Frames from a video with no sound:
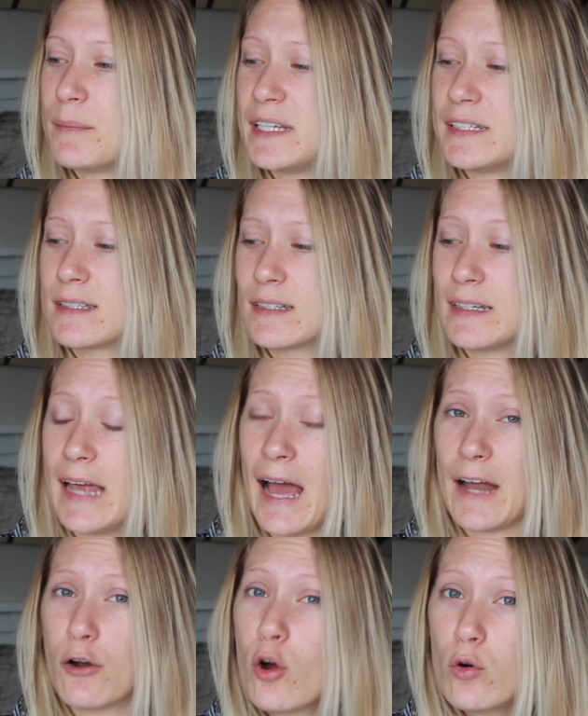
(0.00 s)
easily
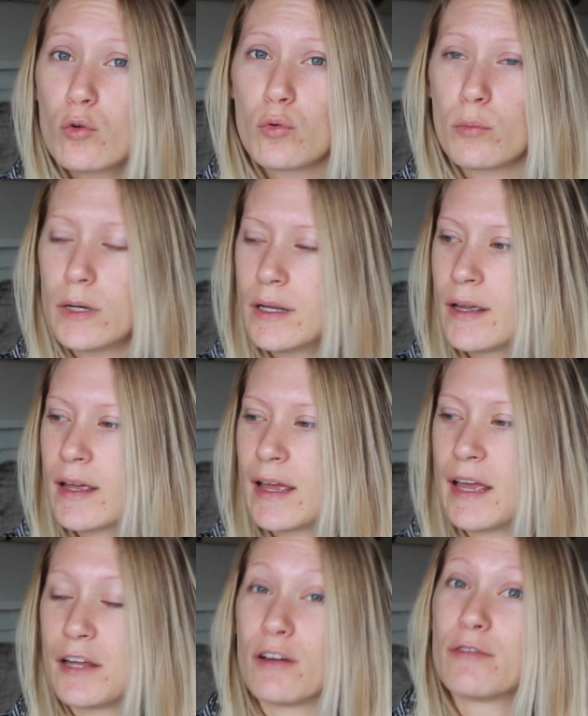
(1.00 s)
at home
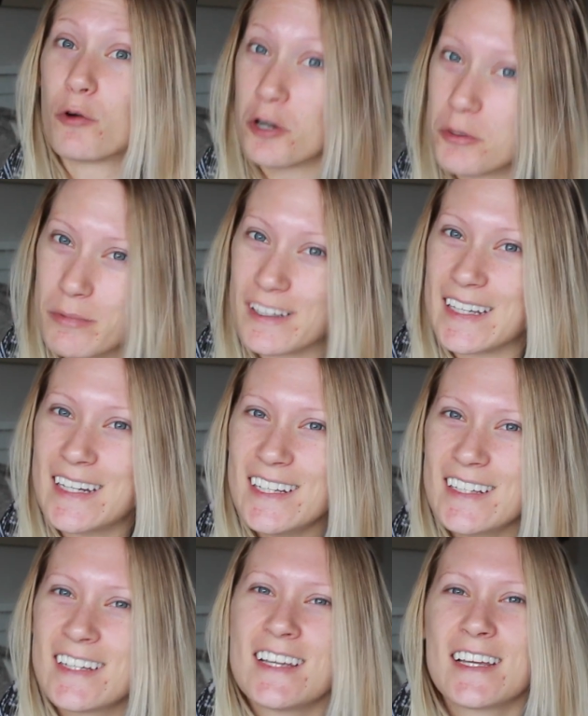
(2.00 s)
and affordably